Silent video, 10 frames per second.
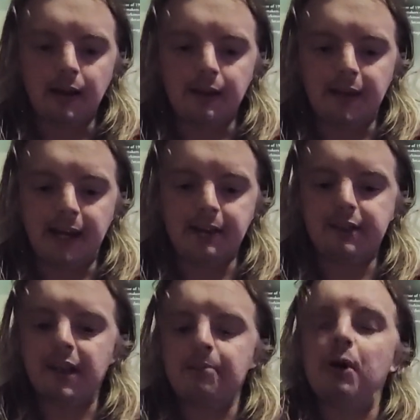the heads
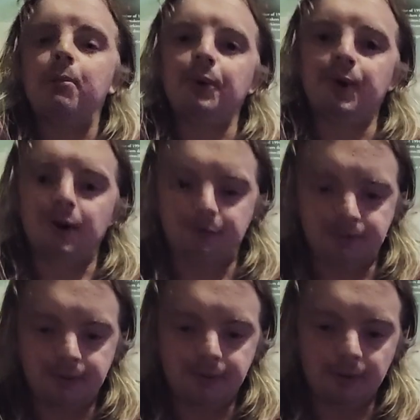keep popping off,
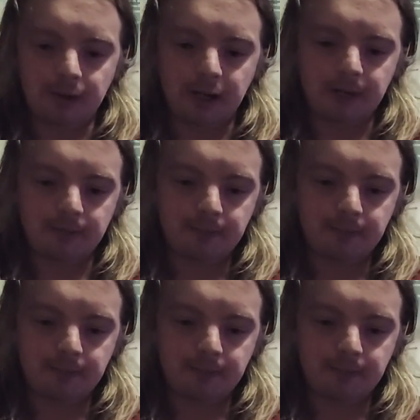right?